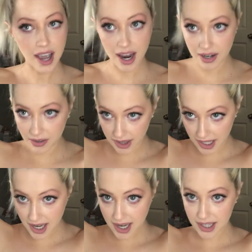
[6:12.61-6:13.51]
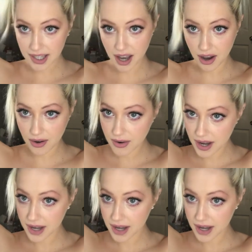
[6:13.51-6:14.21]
I don't think so.